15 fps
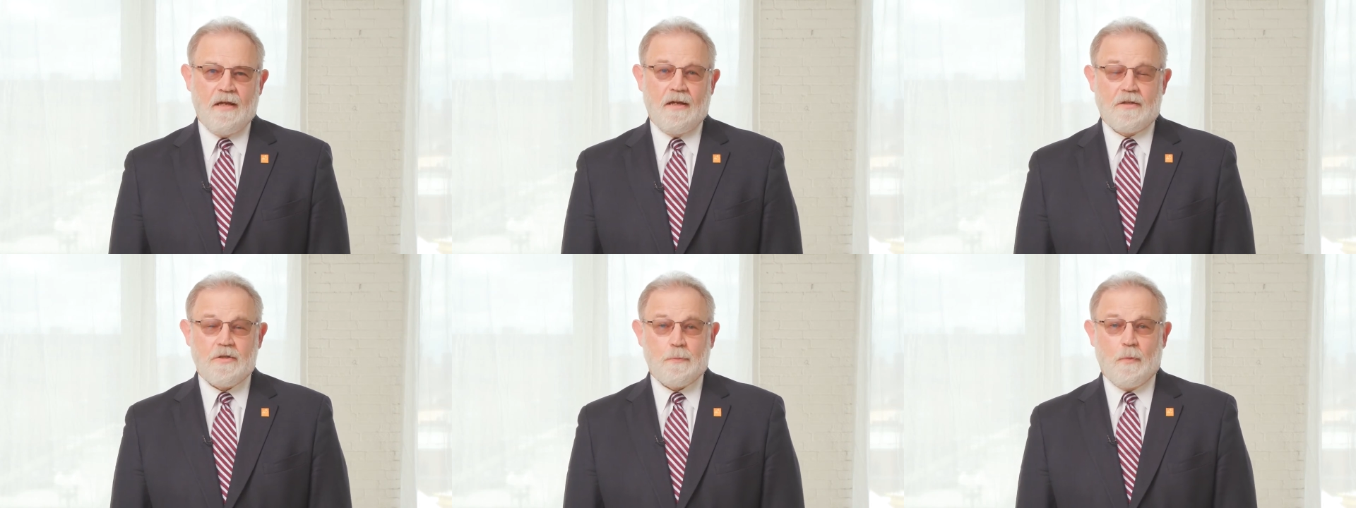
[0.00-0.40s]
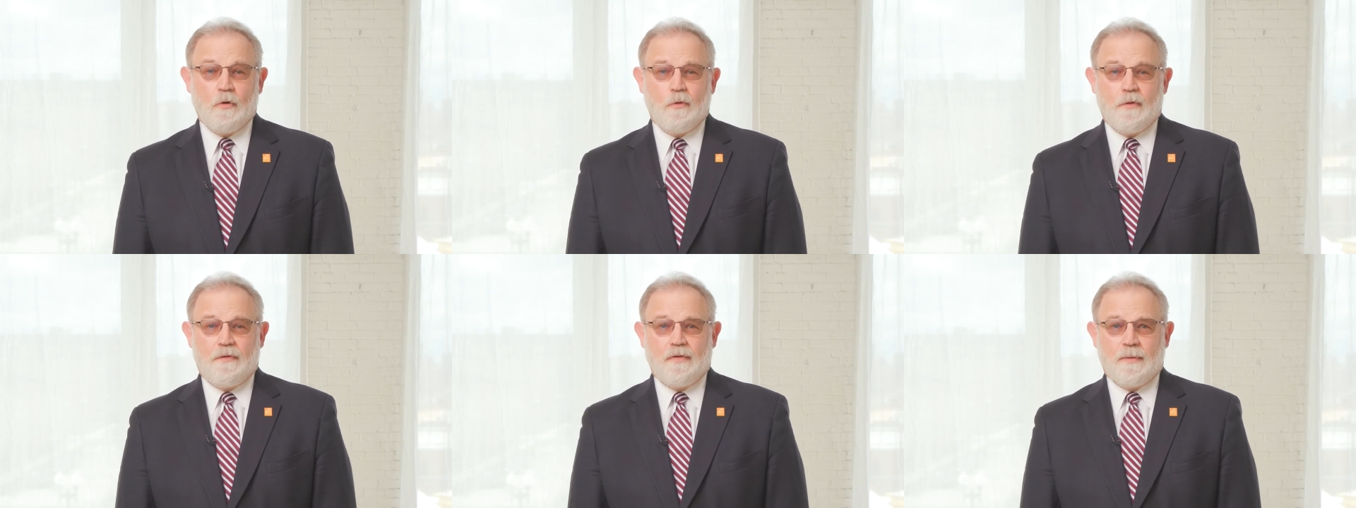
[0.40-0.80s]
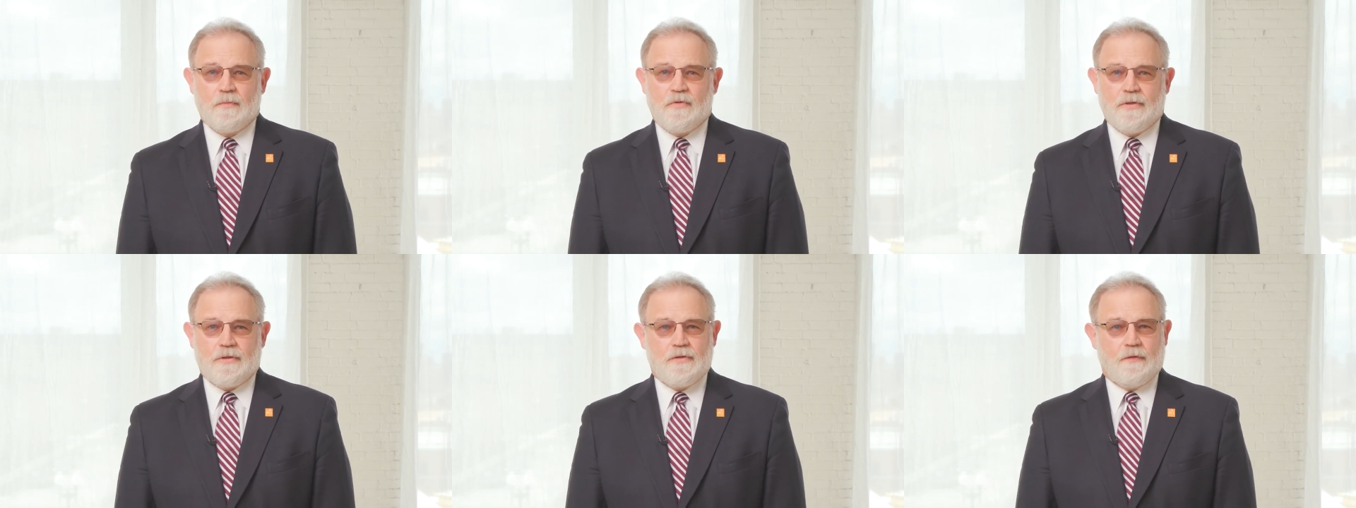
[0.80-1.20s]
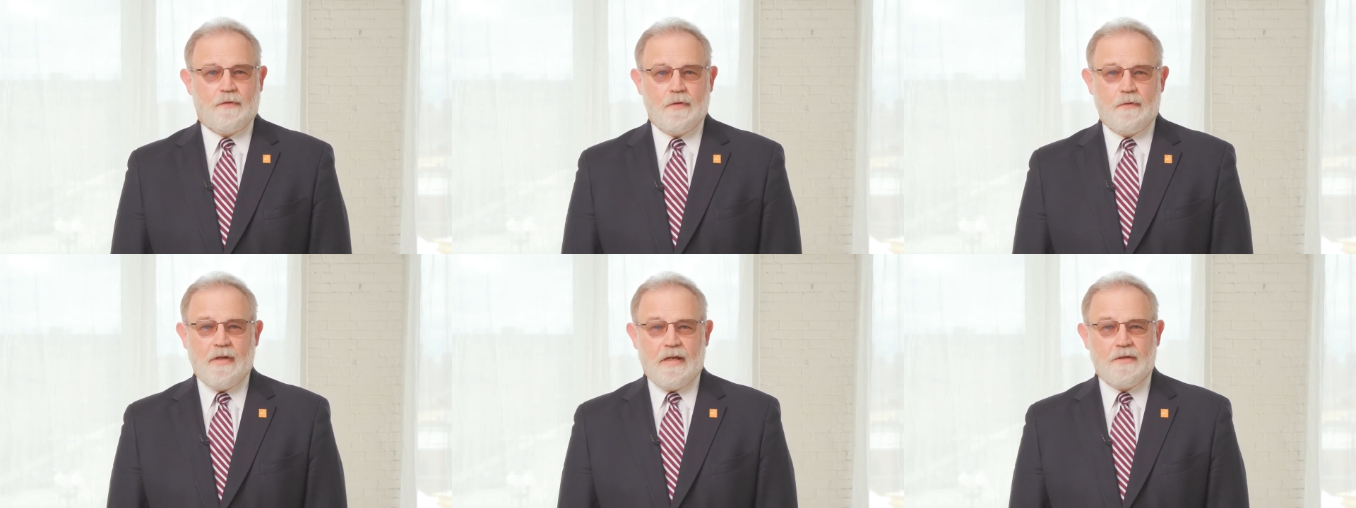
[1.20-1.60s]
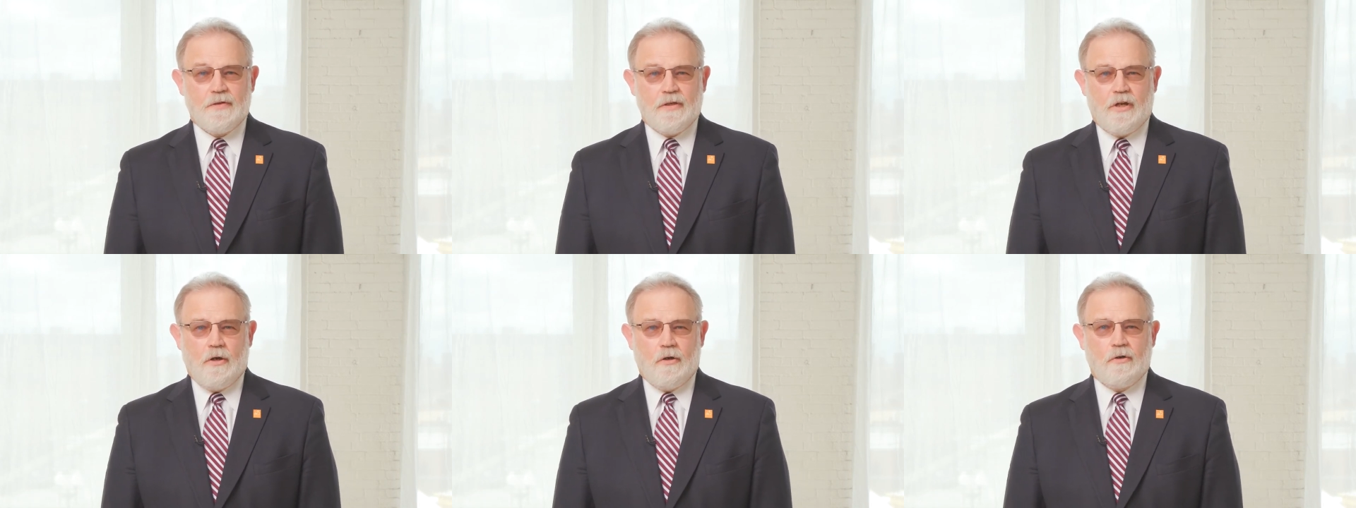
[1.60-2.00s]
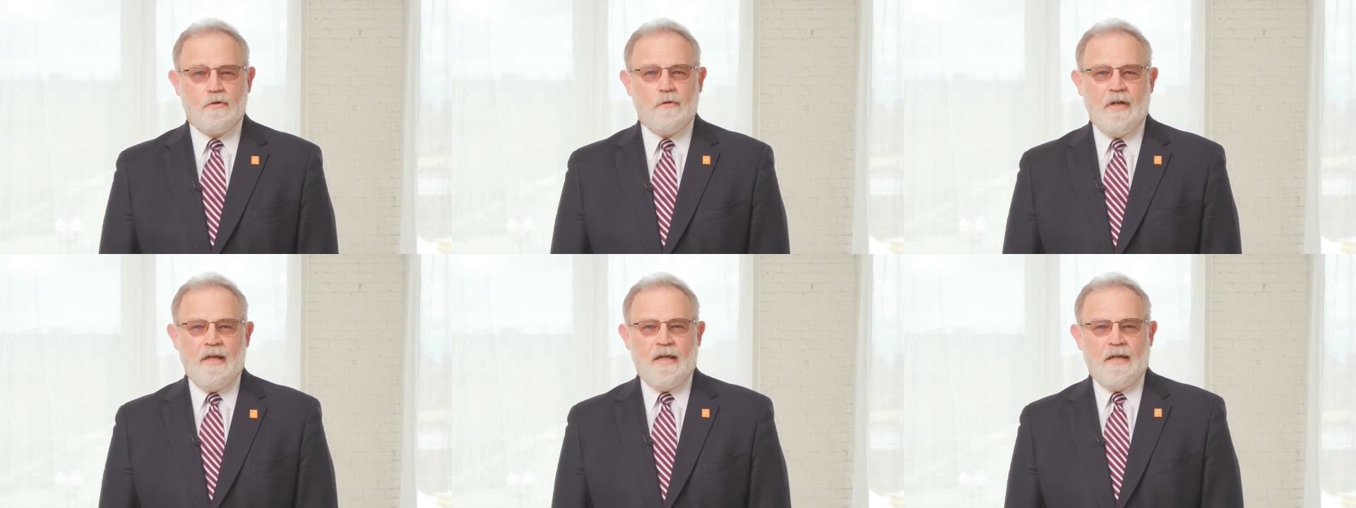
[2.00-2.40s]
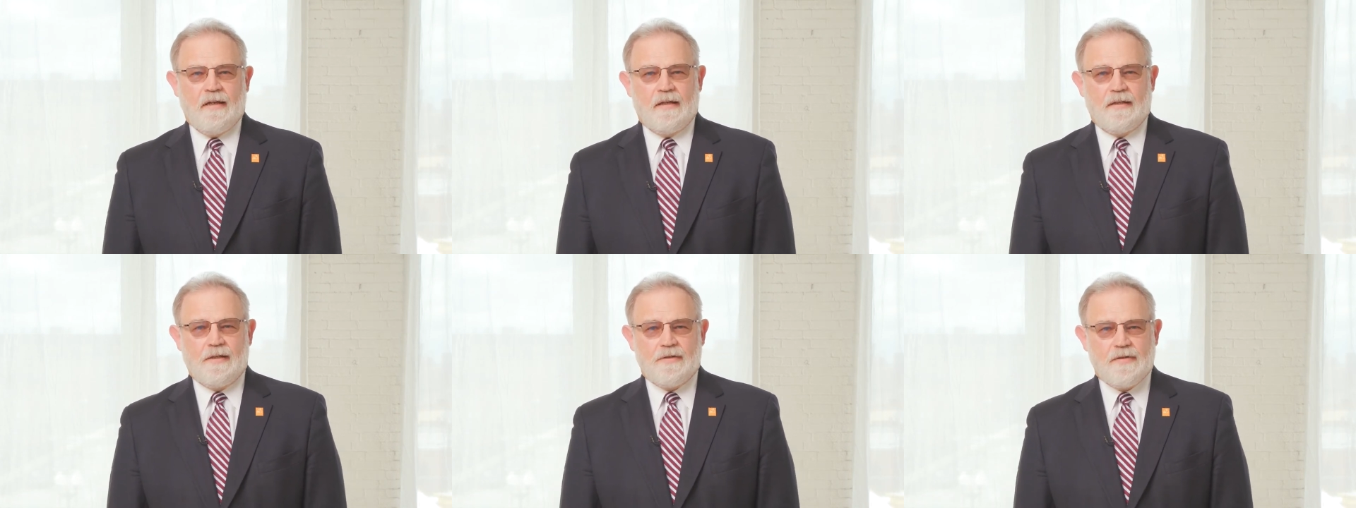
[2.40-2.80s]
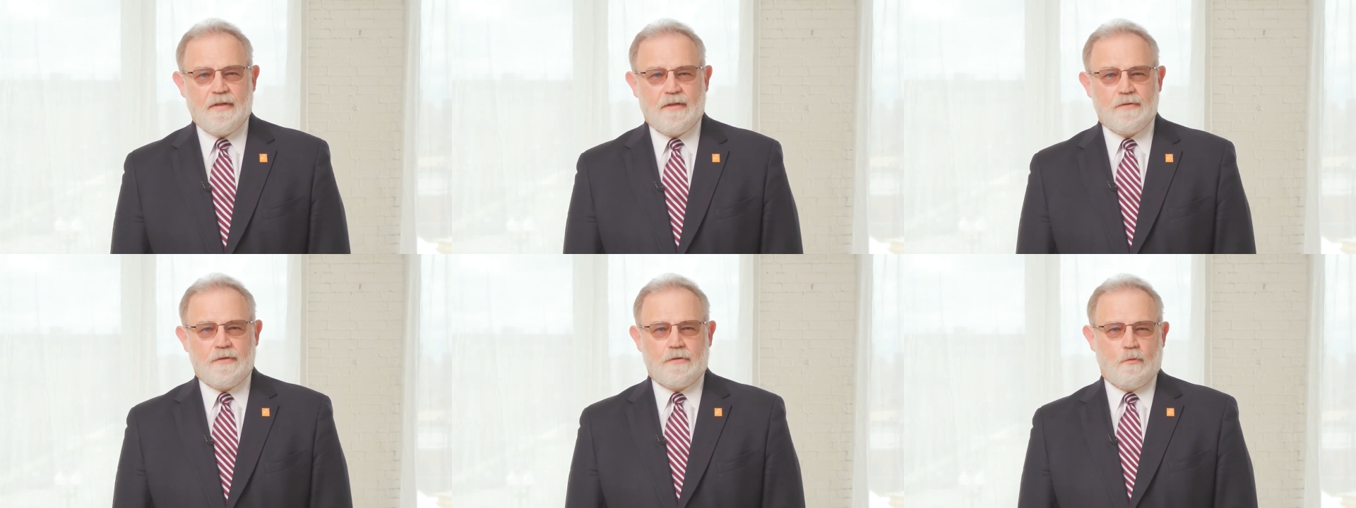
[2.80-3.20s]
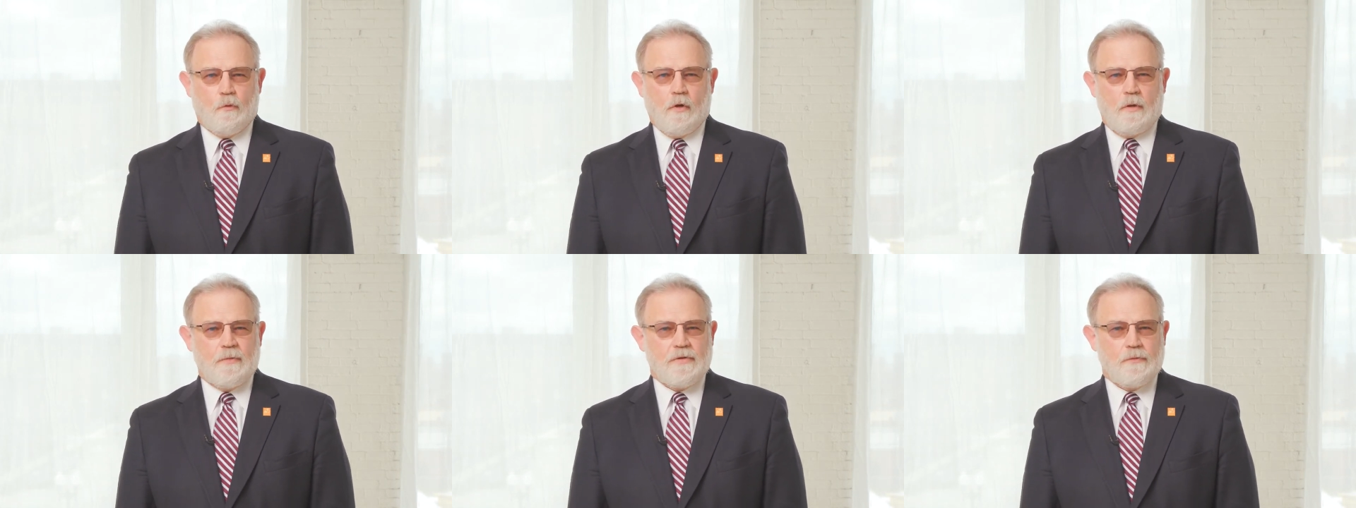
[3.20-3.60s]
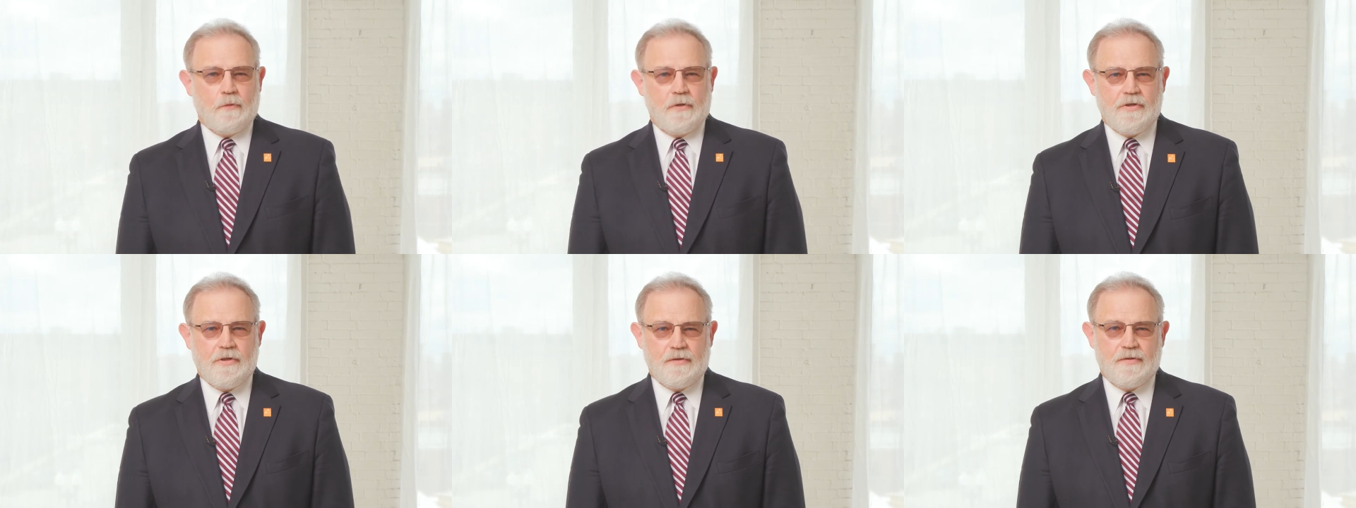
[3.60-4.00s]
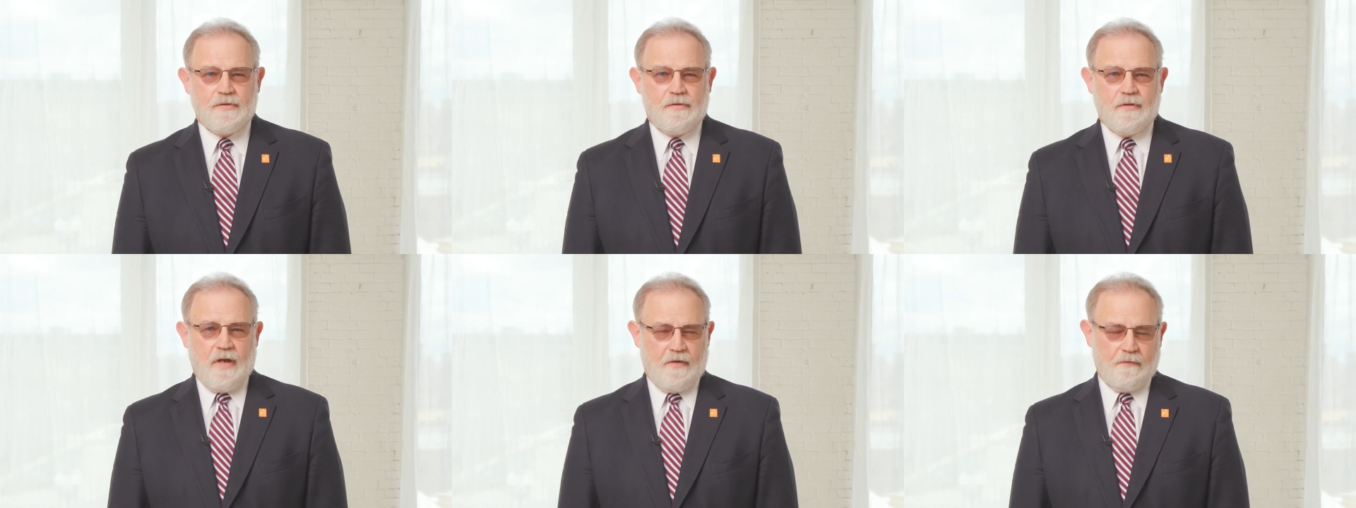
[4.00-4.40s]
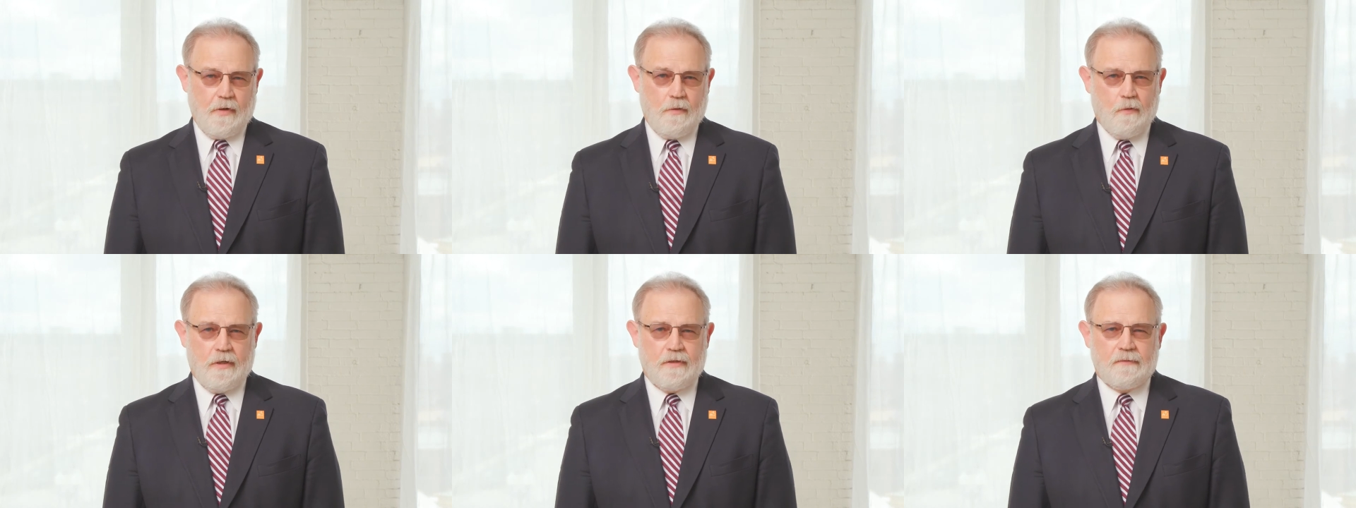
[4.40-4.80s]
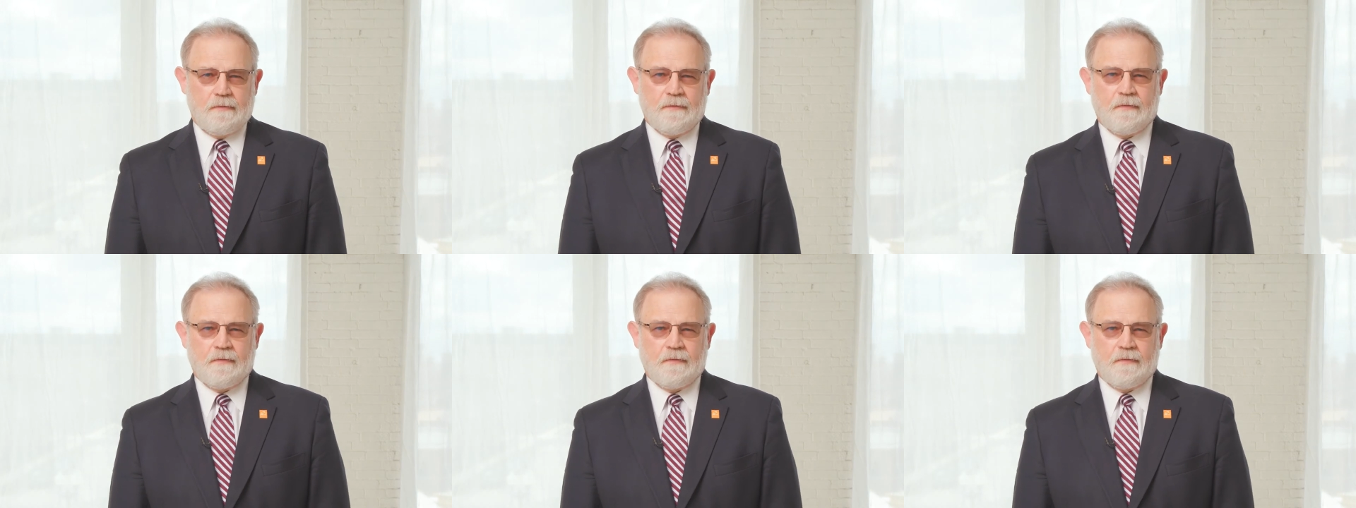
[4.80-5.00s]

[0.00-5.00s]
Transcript: I spoke with him just a few days ago, and he sends his warmest wishes to everyone.